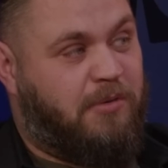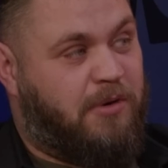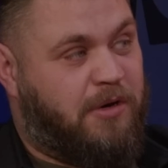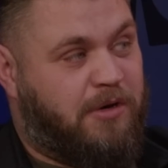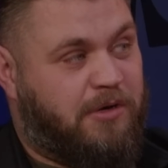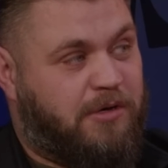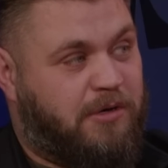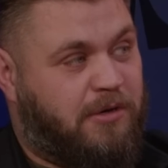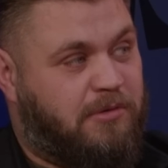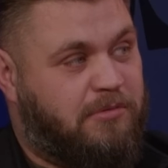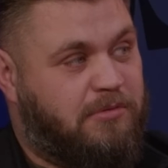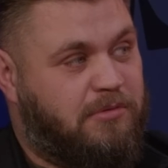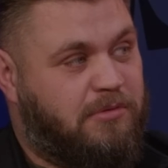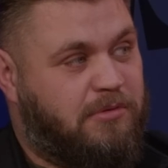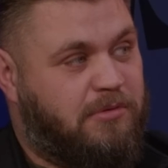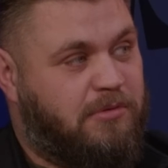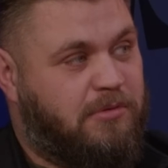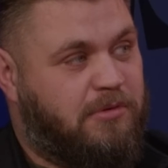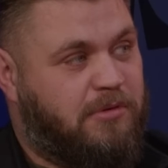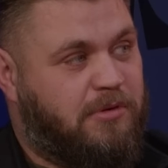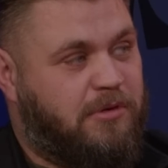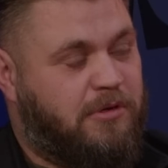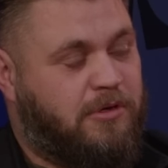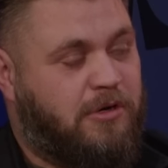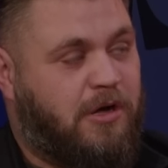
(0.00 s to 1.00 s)
really want to do.
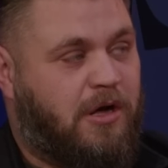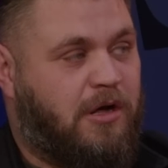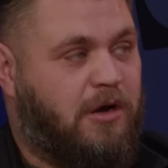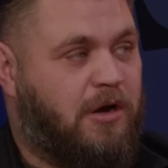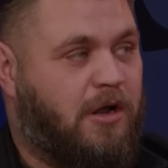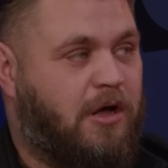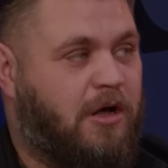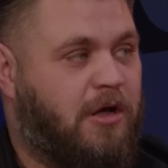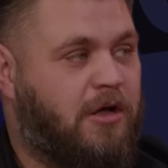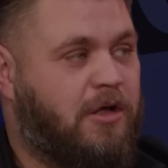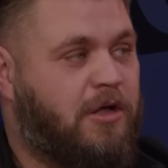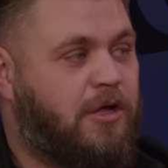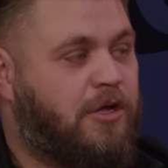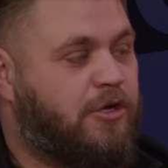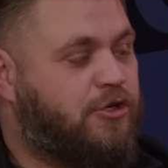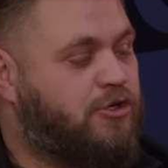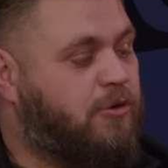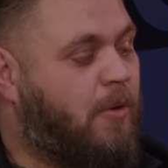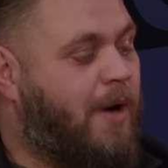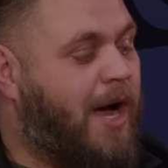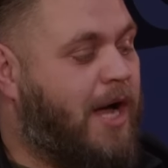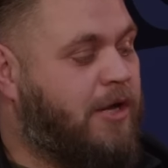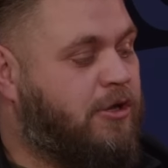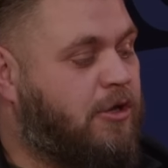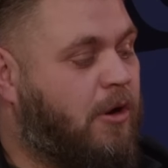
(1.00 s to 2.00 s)
Not a lot. Do
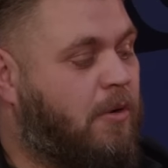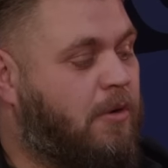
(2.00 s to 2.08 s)
you know